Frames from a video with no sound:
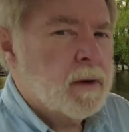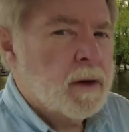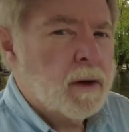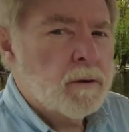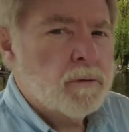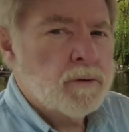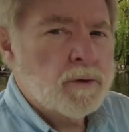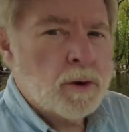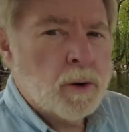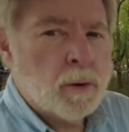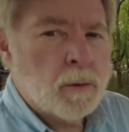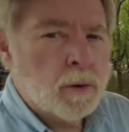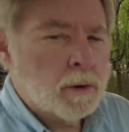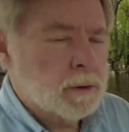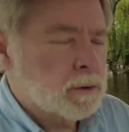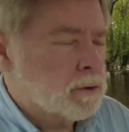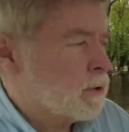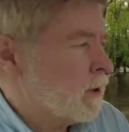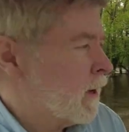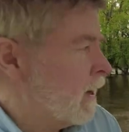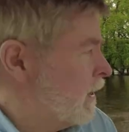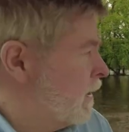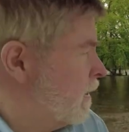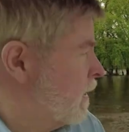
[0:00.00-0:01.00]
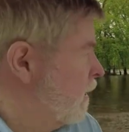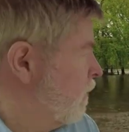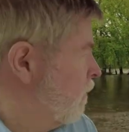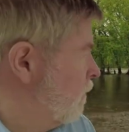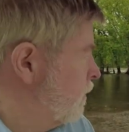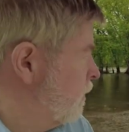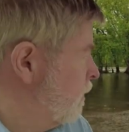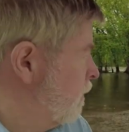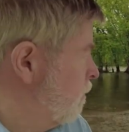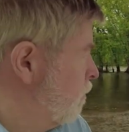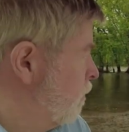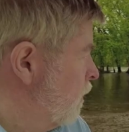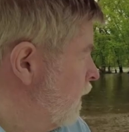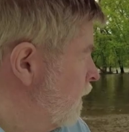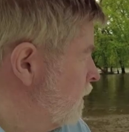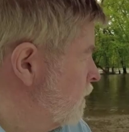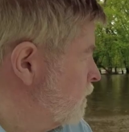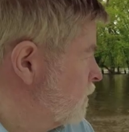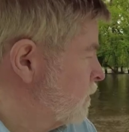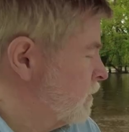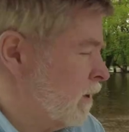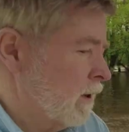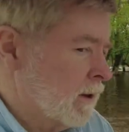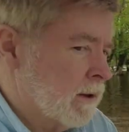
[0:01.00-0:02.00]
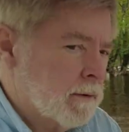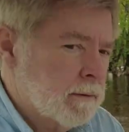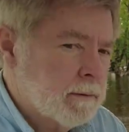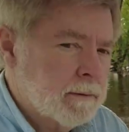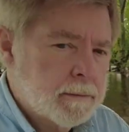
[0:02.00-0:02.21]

So we'll try down here ways. Uh,